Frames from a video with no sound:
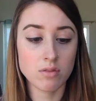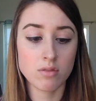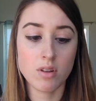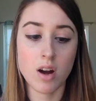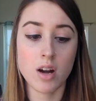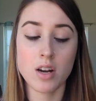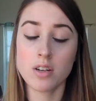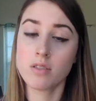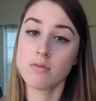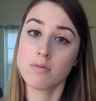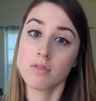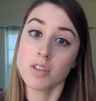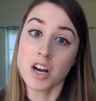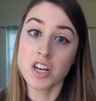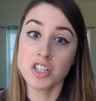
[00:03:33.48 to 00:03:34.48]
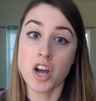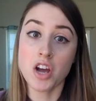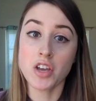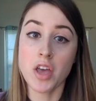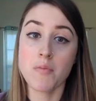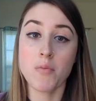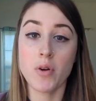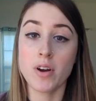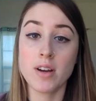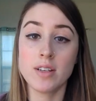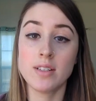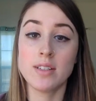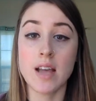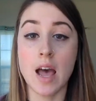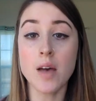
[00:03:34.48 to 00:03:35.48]
started talking more
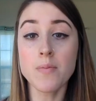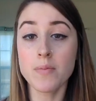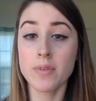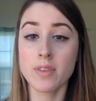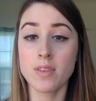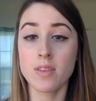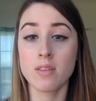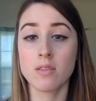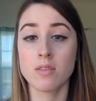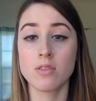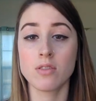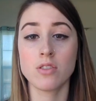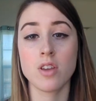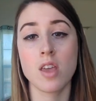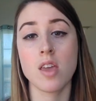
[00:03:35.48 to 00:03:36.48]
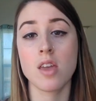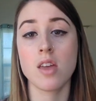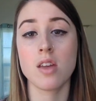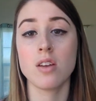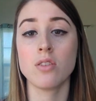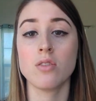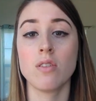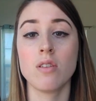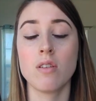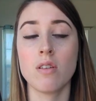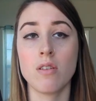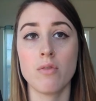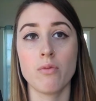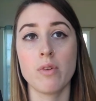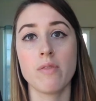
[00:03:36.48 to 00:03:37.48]
in depth. She
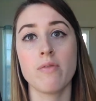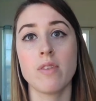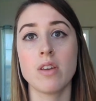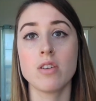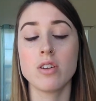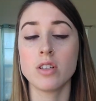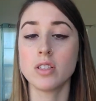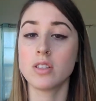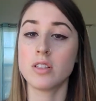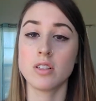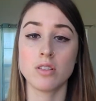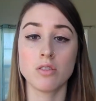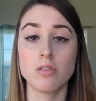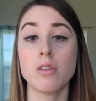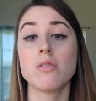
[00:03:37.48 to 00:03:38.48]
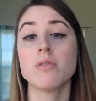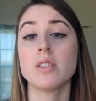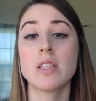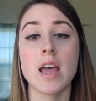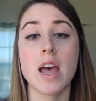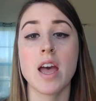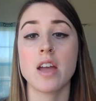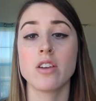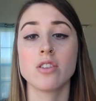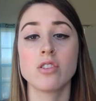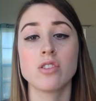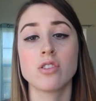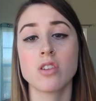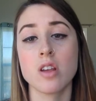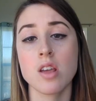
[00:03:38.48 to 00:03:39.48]
disclosed that
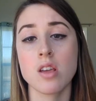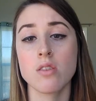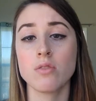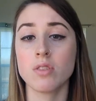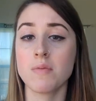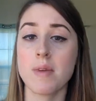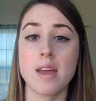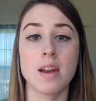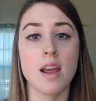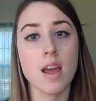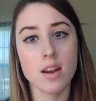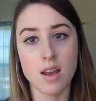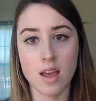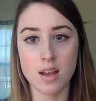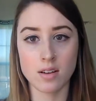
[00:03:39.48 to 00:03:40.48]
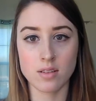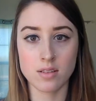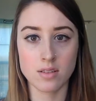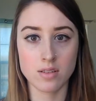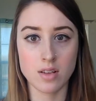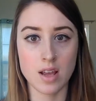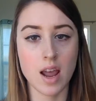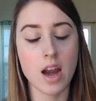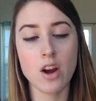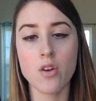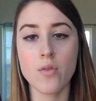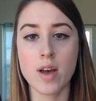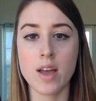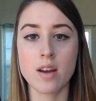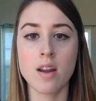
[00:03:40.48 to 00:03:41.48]
she used to be an addict to
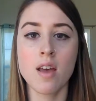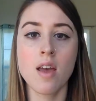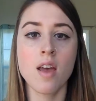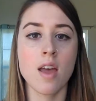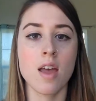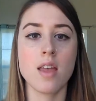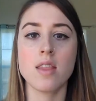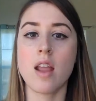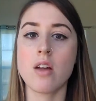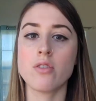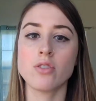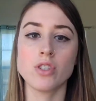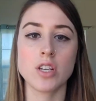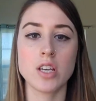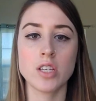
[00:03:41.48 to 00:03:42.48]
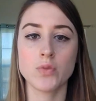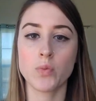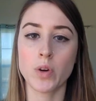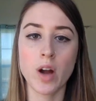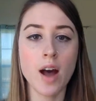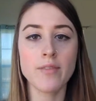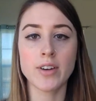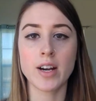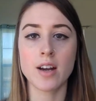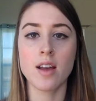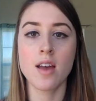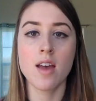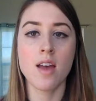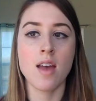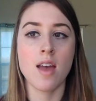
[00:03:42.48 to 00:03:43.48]
heroin, and now she's recovered.
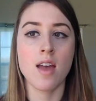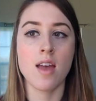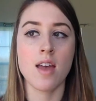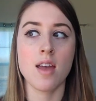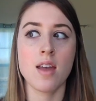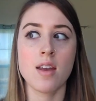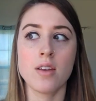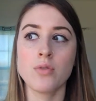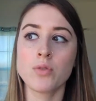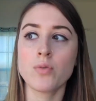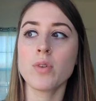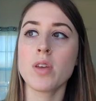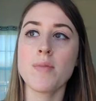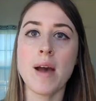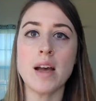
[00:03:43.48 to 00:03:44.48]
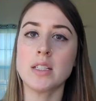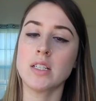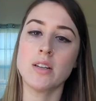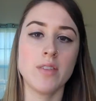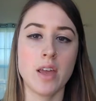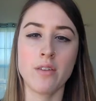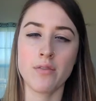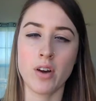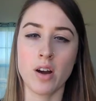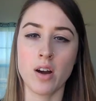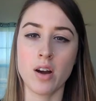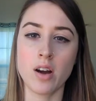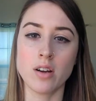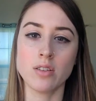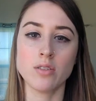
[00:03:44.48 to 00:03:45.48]
And it was a really positive thing for
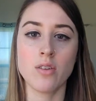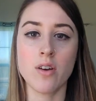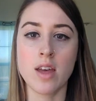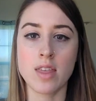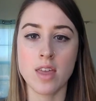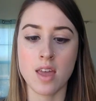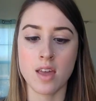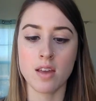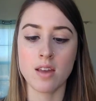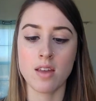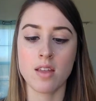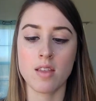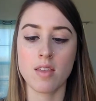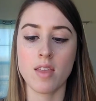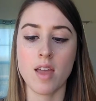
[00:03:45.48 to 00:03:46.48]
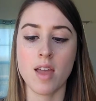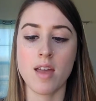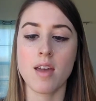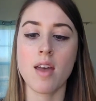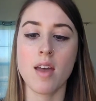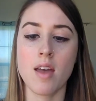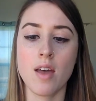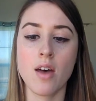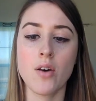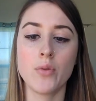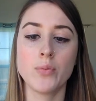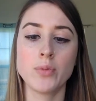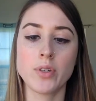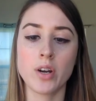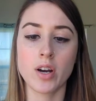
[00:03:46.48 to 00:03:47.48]
her. So I think it
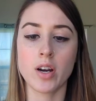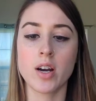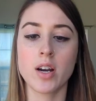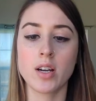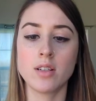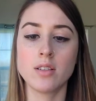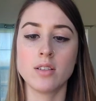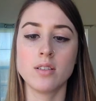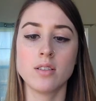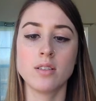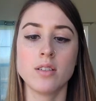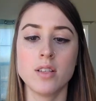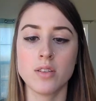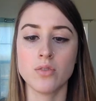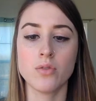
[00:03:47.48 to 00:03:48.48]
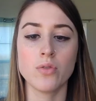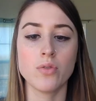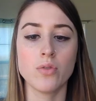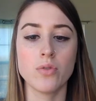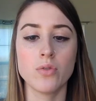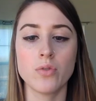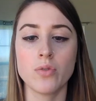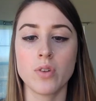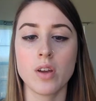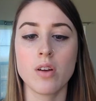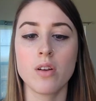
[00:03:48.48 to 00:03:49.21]
helps her to,